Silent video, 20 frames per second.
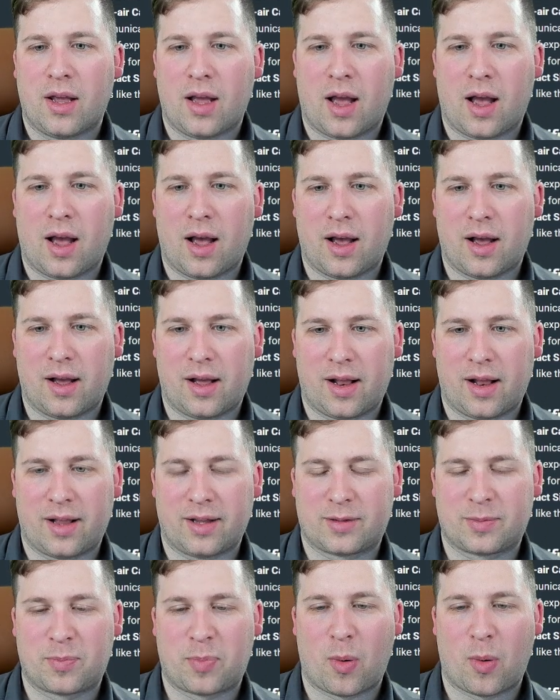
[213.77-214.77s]

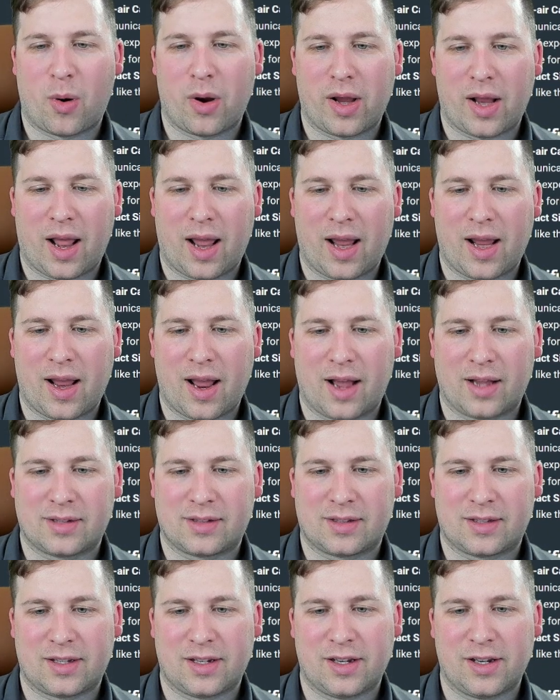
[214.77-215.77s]
that's 0.8
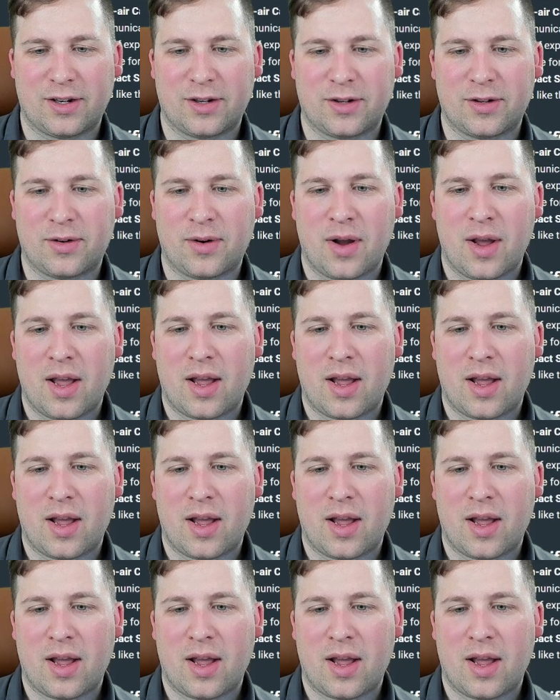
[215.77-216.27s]
SCU.